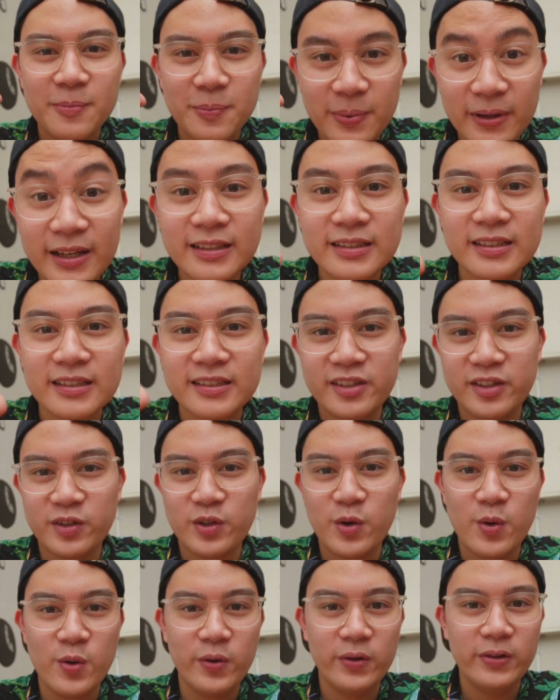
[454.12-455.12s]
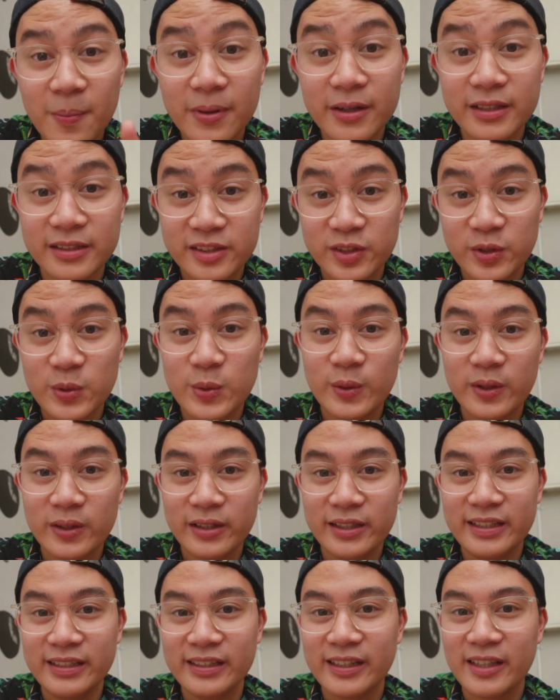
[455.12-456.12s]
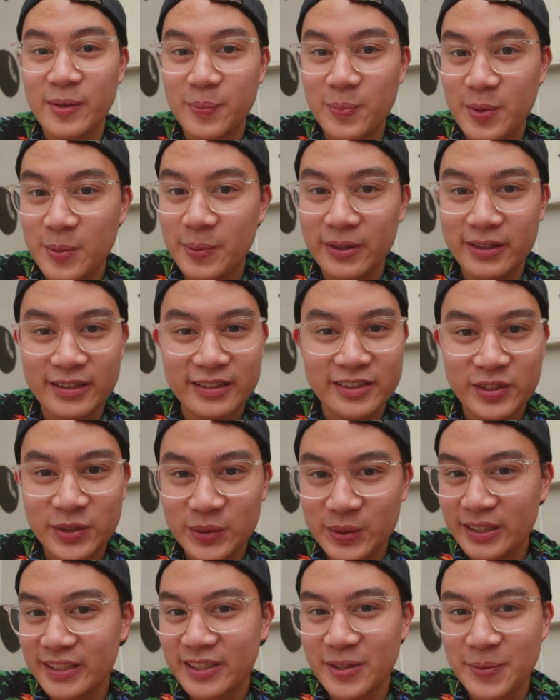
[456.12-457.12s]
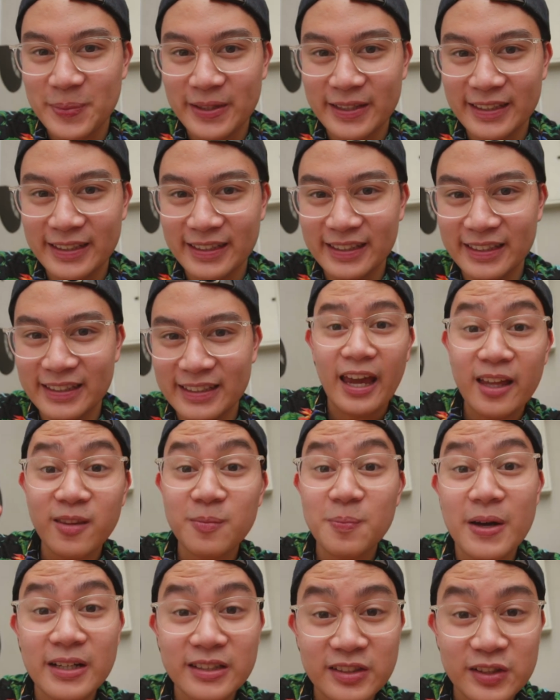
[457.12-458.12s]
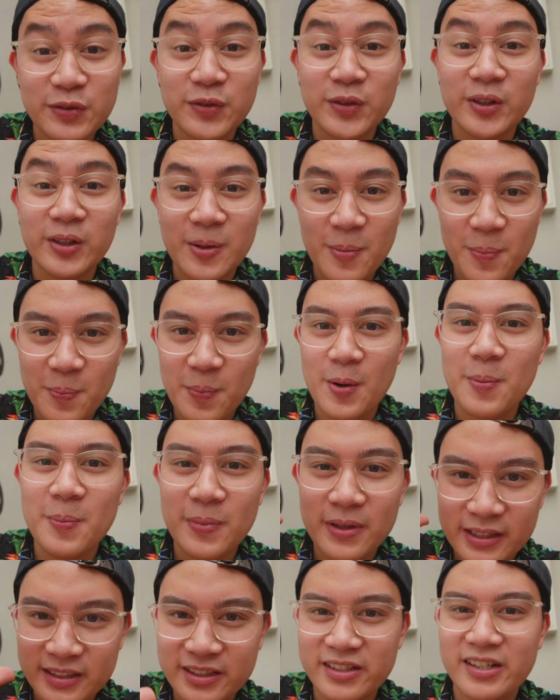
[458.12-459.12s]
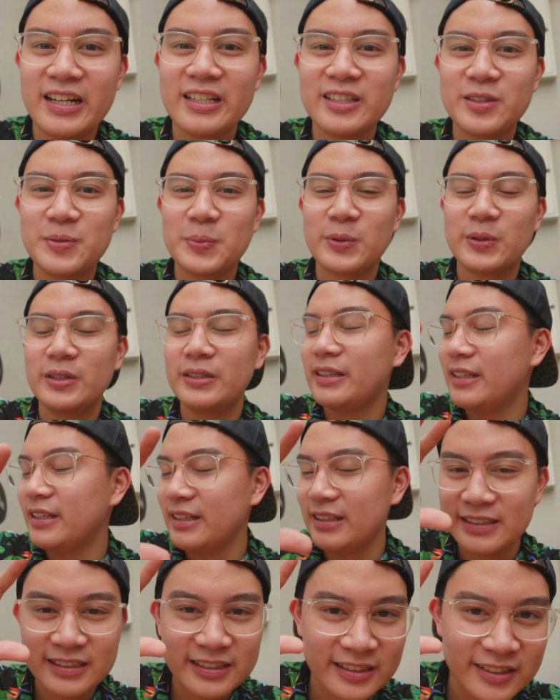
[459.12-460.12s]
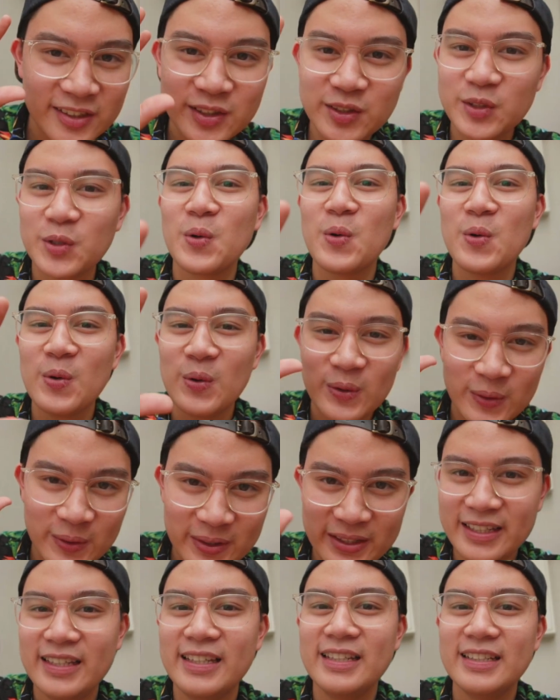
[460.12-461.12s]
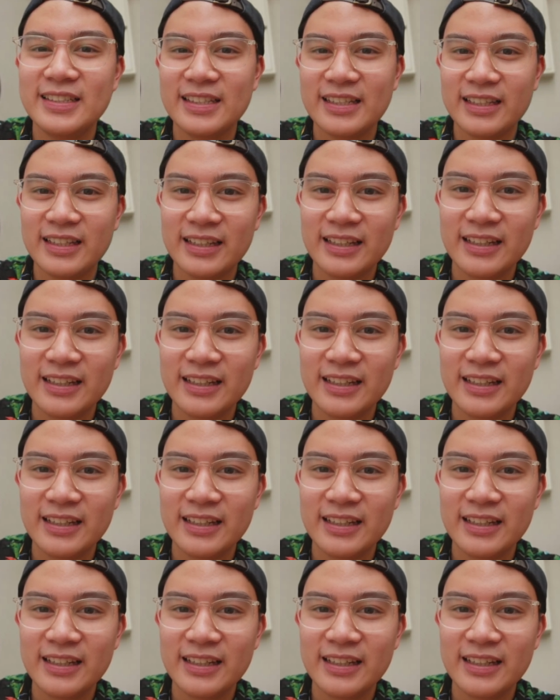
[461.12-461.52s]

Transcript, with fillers: places to go, but it's so clean, the people are so disciplined, and best of all, public transport is so easy.